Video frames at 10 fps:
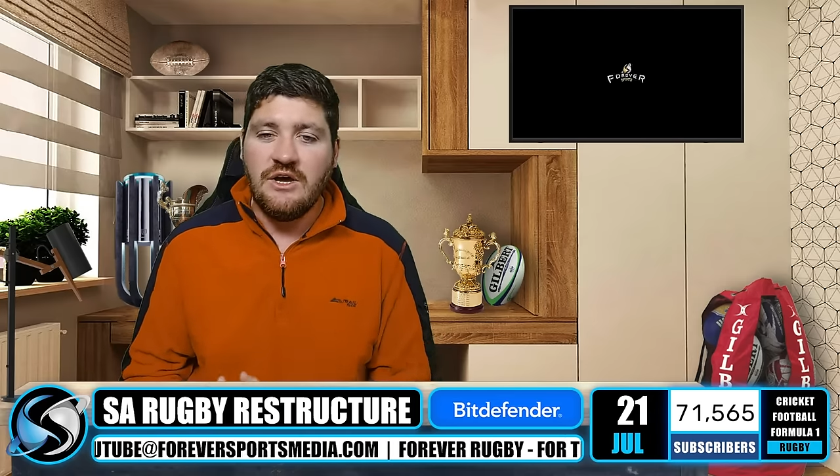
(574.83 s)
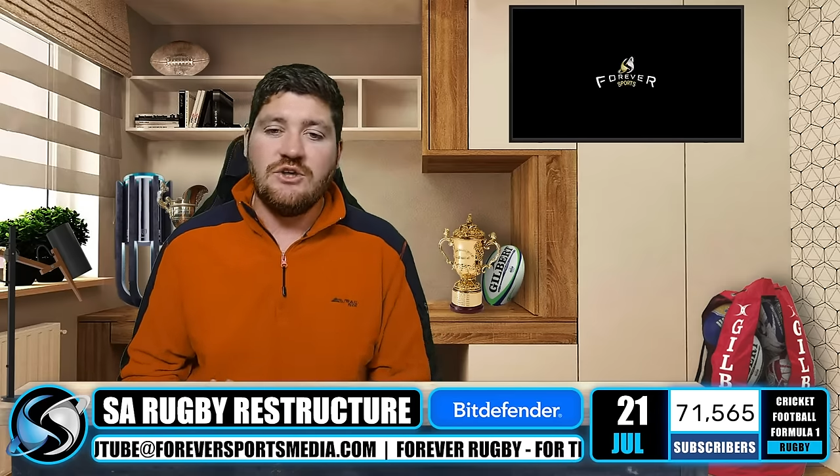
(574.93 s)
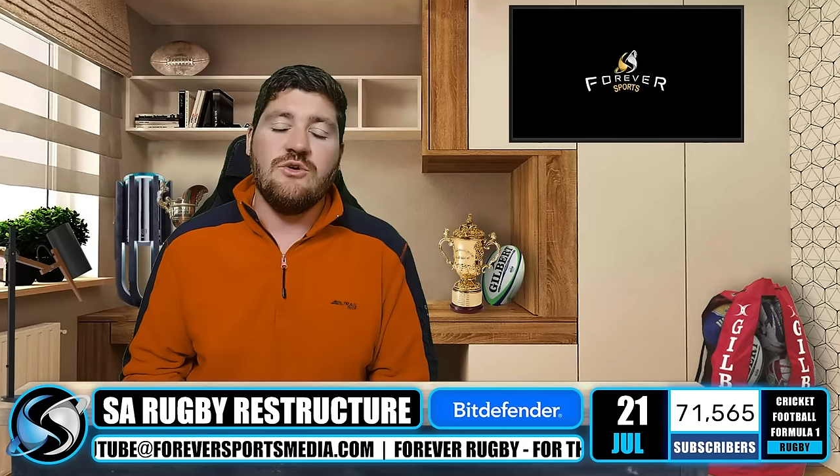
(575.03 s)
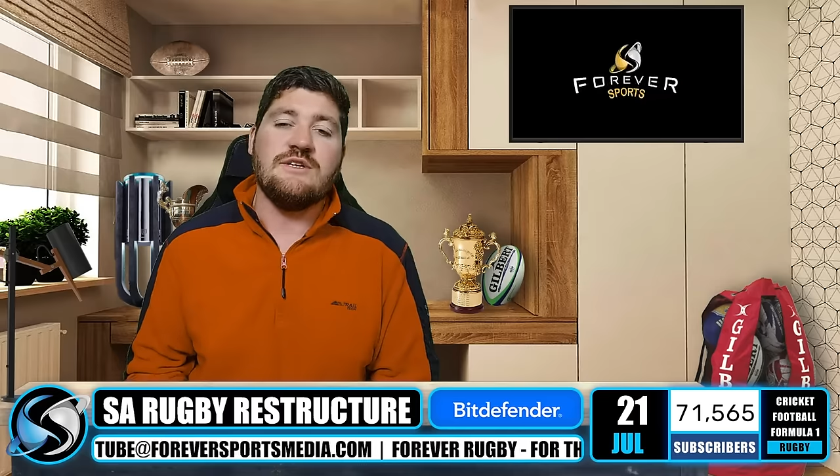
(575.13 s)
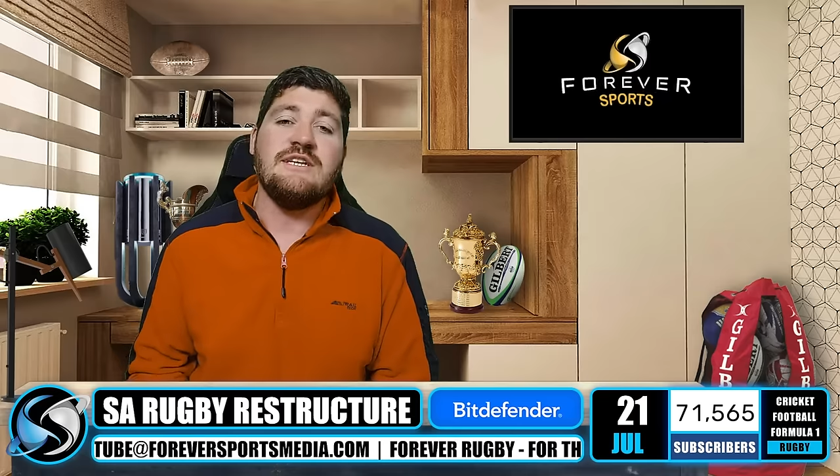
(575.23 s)

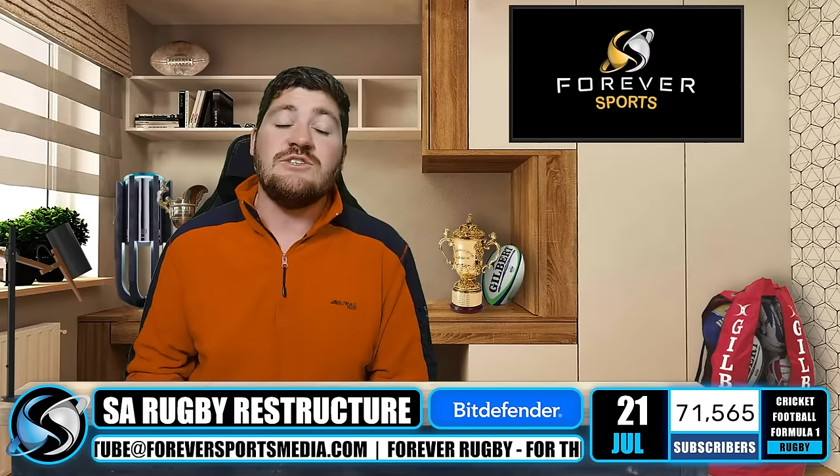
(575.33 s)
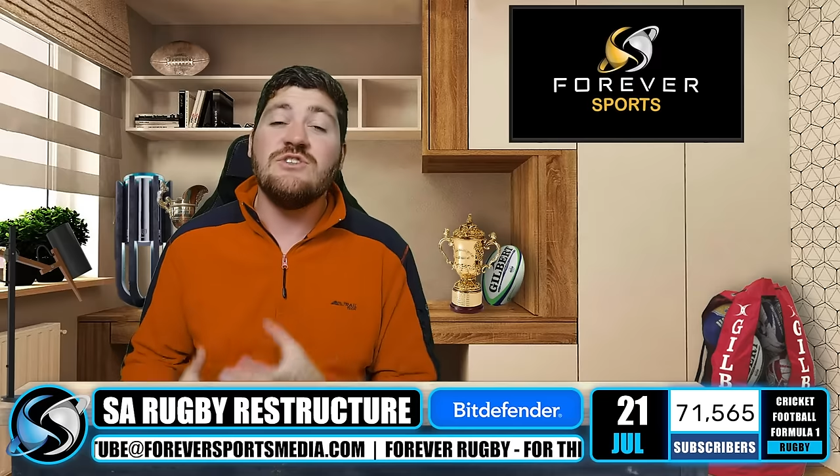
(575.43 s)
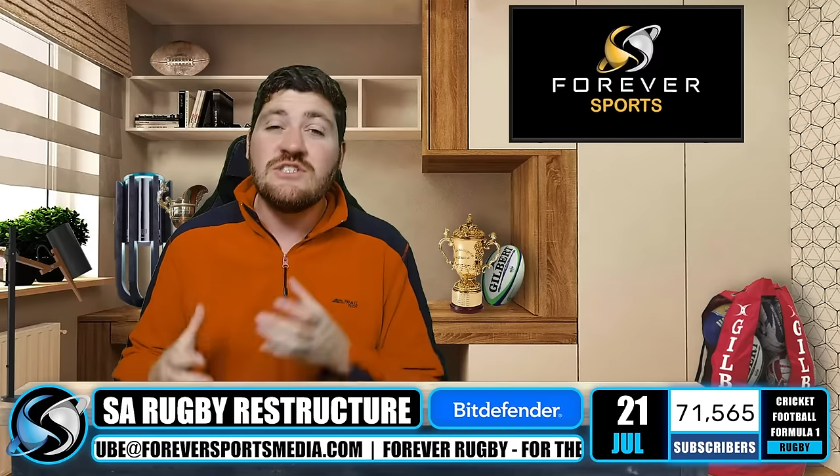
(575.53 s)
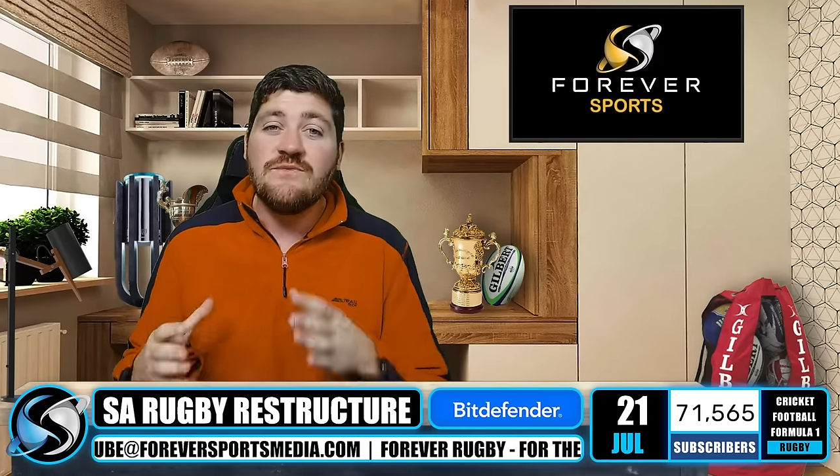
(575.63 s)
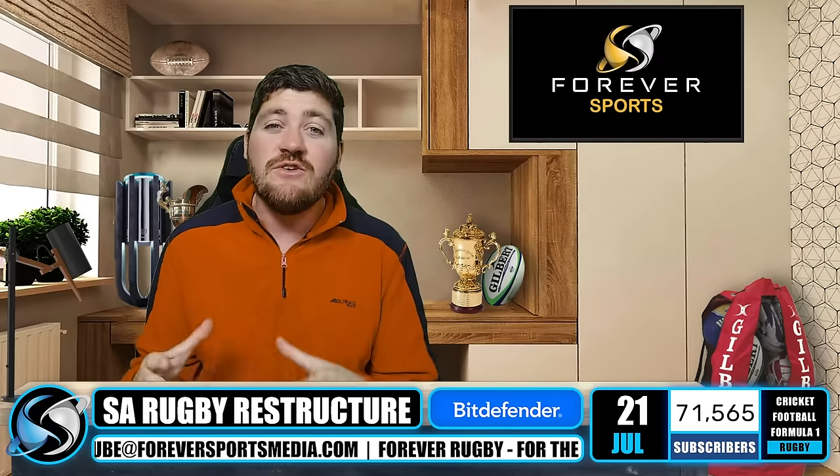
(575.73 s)
URC. So
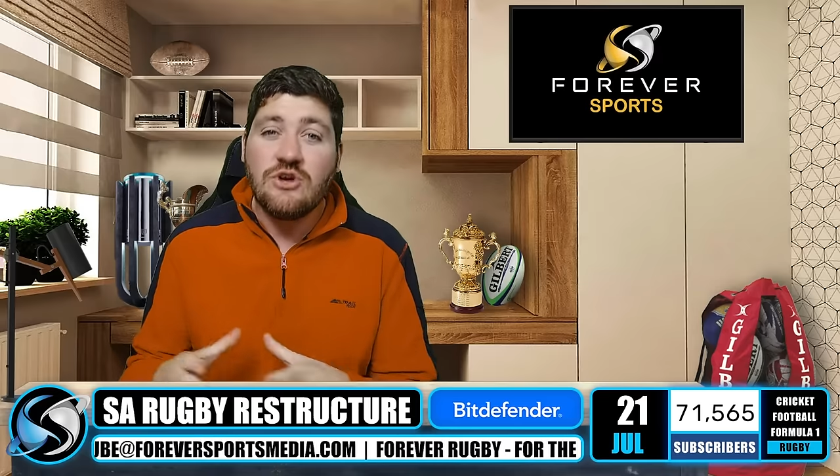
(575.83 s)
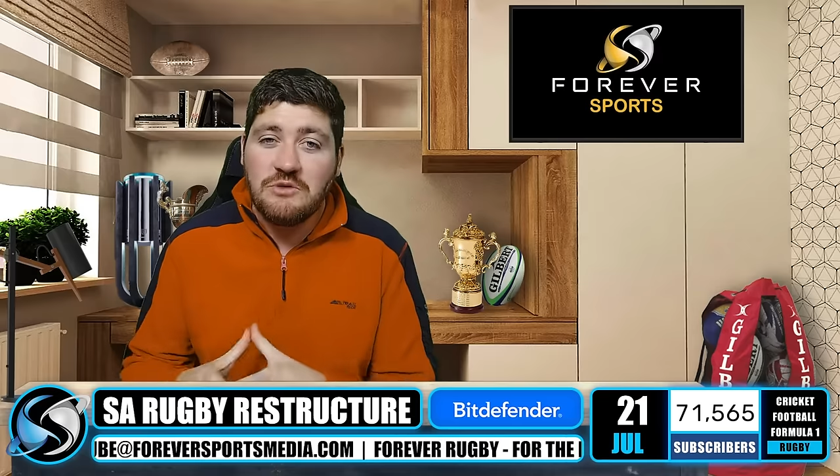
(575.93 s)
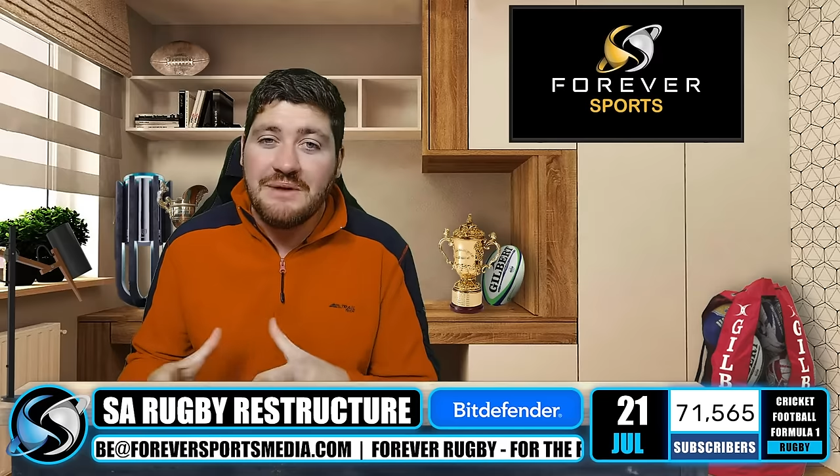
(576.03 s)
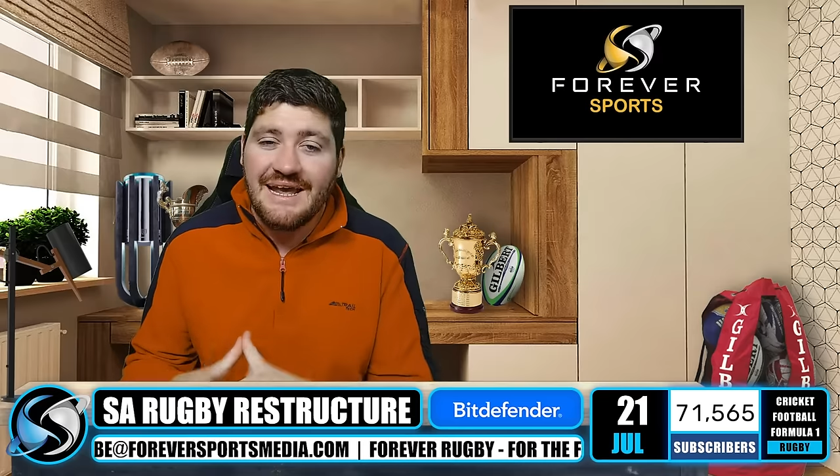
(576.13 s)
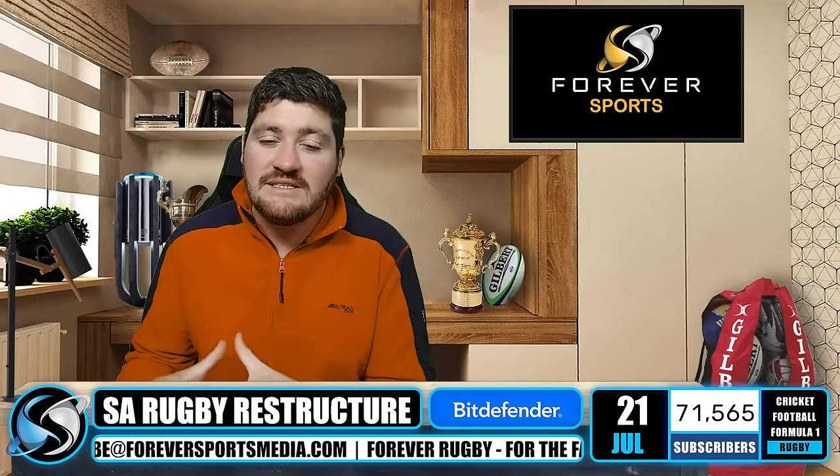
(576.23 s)
there's some very good players